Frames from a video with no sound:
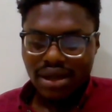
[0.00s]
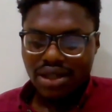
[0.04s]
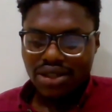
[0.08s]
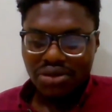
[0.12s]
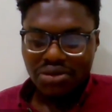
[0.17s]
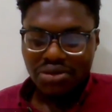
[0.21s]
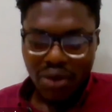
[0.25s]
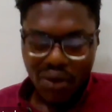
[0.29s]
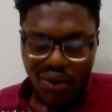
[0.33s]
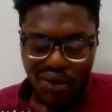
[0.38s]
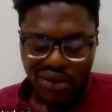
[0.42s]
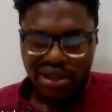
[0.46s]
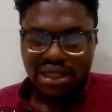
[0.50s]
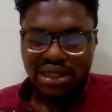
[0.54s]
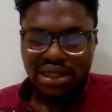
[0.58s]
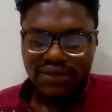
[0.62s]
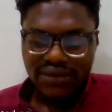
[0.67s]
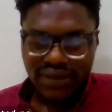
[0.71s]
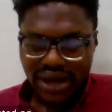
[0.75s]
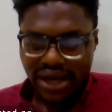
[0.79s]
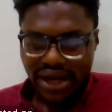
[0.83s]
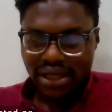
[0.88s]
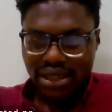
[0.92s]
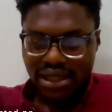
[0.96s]
is, you always
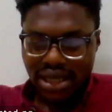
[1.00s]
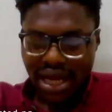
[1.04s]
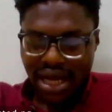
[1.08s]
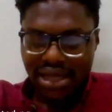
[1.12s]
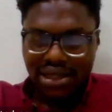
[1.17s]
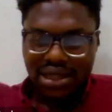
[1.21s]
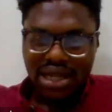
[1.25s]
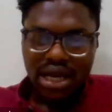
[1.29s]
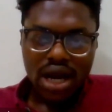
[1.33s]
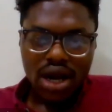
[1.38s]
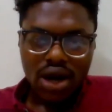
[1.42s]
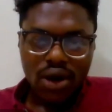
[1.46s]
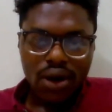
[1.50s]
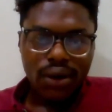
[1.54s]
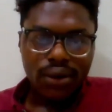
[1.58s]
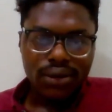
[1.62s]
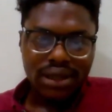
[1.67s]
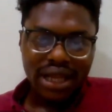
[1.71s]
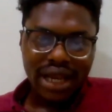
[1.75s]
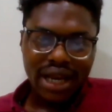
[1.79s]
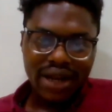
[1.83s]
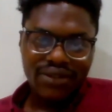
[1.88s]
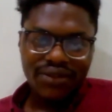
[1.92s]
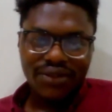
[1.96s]
find that
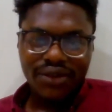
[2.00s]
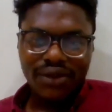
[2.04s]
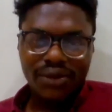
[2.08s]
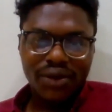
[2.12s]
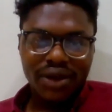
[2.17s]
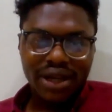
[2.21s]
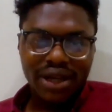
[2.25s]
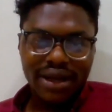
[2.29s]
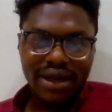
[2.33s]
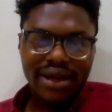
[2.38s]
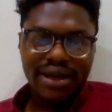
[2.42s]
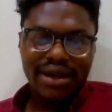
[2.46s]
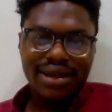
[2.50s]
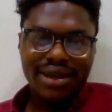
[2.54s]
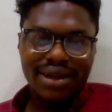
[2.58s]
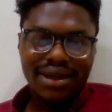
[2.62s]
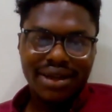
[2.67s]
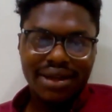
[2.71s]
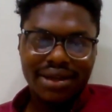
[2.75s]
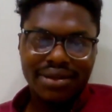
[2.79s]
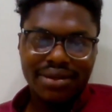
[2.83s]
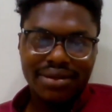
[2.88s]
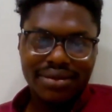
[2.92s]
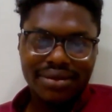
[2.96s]
cult-like following.
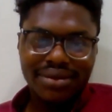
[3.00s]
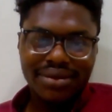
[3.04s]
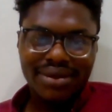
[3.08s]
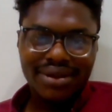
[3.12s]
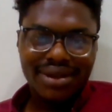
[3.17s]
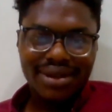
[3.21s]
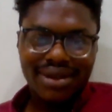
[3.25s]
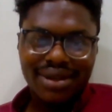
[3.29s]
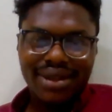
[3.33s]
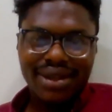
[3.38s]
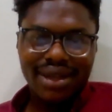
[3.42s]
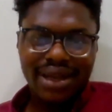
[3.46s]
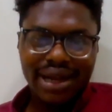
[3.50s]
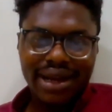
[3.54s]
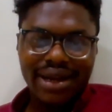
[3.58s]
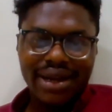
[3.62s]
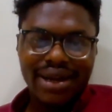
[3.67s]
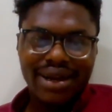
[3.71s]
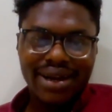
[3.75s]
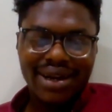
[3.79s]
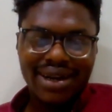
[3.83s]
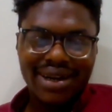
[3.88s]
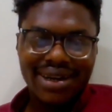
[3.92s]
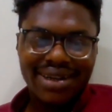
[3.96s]

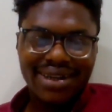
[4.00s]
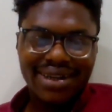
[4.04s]
Yeah.